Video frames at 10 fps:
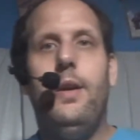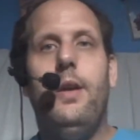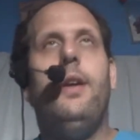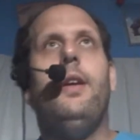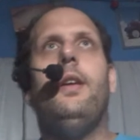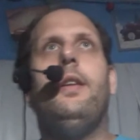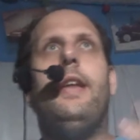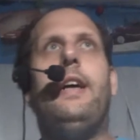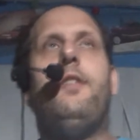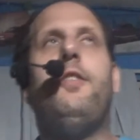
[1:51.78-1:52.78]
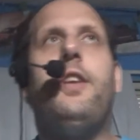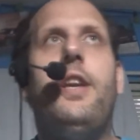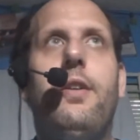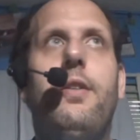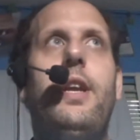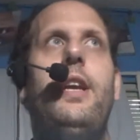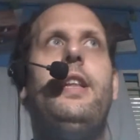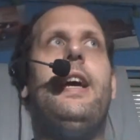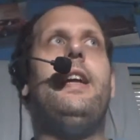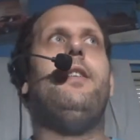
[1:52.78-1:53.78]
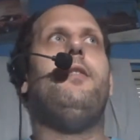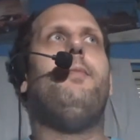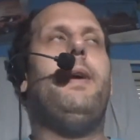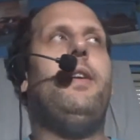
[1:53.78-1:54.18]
That's security, that is billing,